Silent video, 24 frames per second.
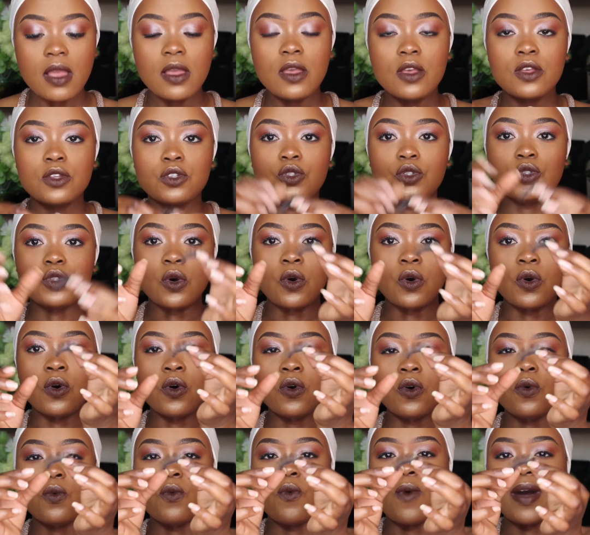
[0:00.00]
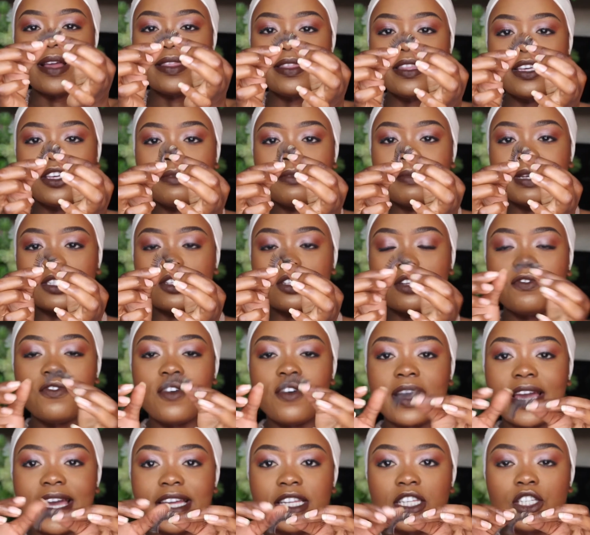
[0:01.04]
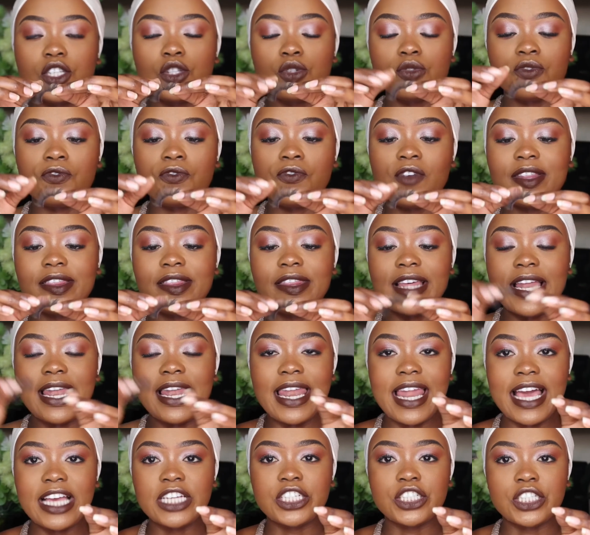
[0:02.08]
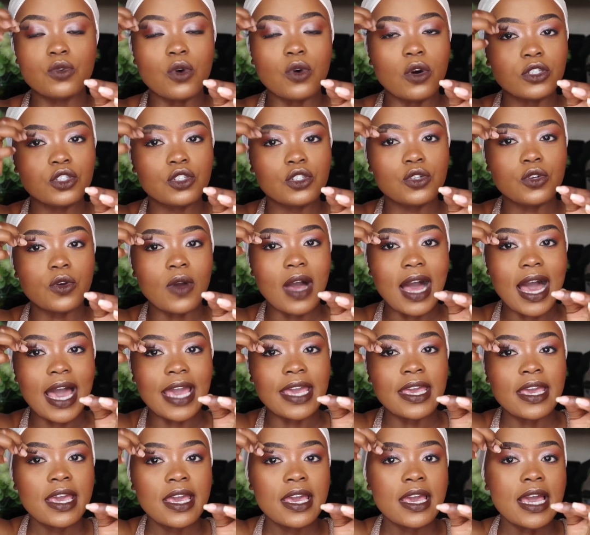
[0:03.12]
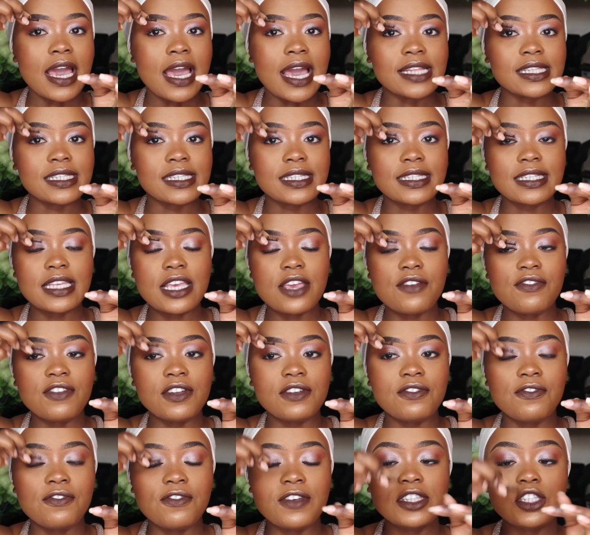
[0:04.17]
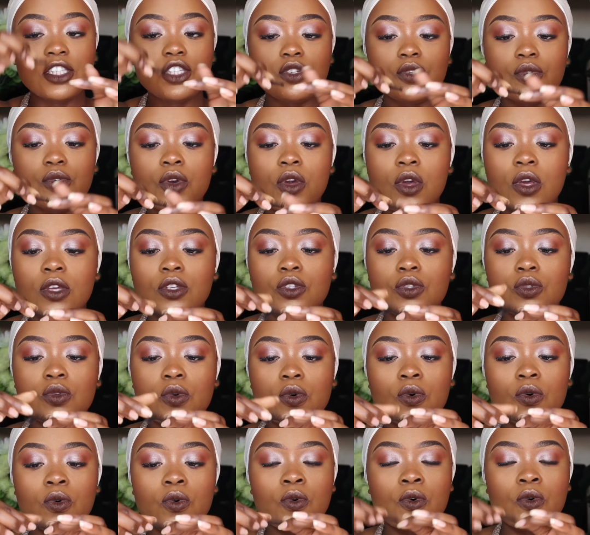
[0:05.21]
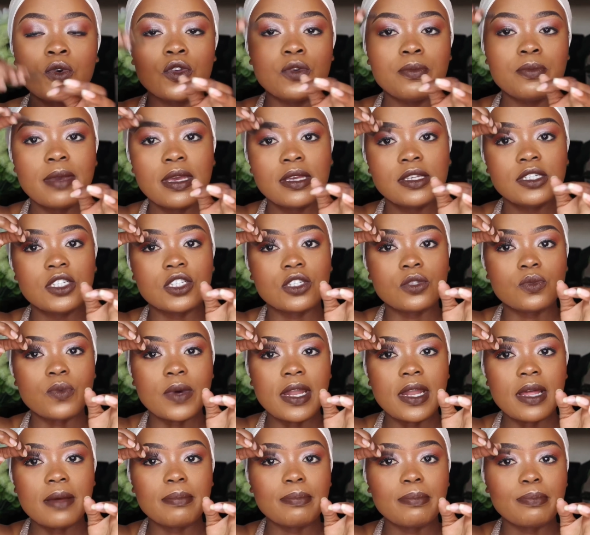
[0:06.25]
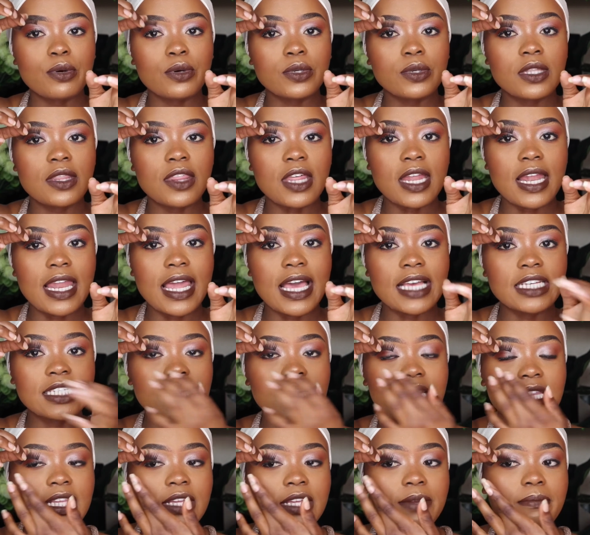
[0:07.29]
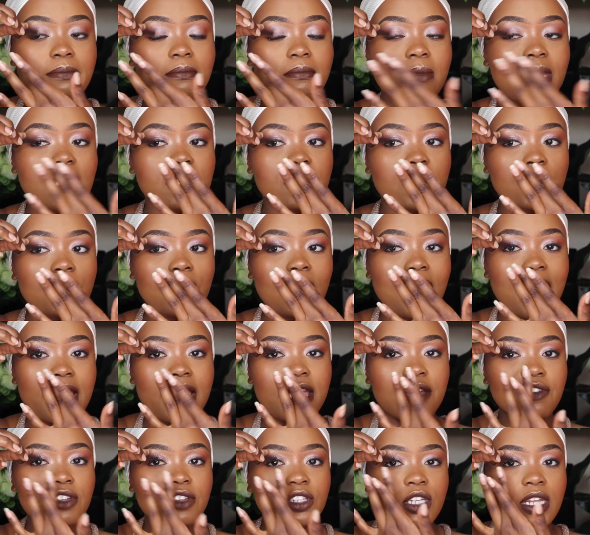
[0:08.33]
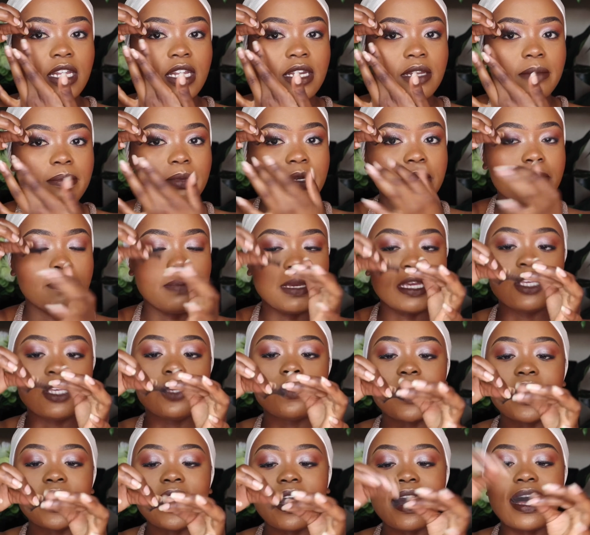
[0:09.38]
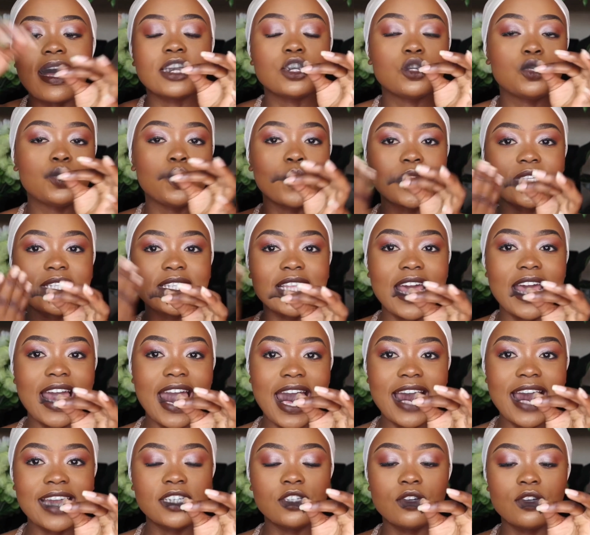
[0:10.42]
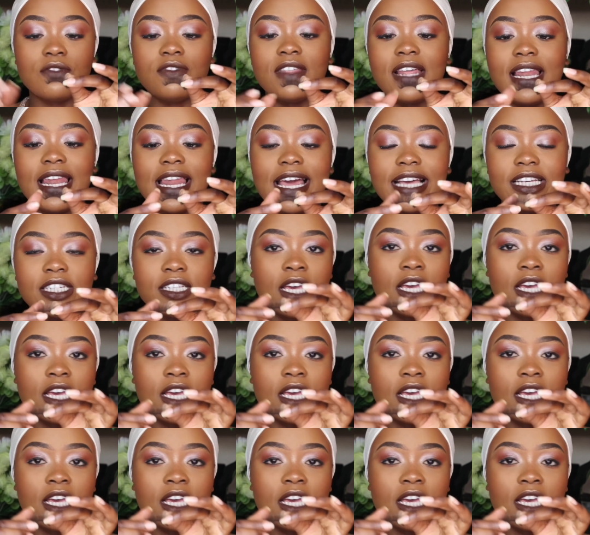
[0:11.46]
So one thing you must not forget is to fit the lash onto your eye and see if it fits you. So you may just want to put the lash and then measure your eye. If it's a little bit big, you want to cut towards the end of the lash.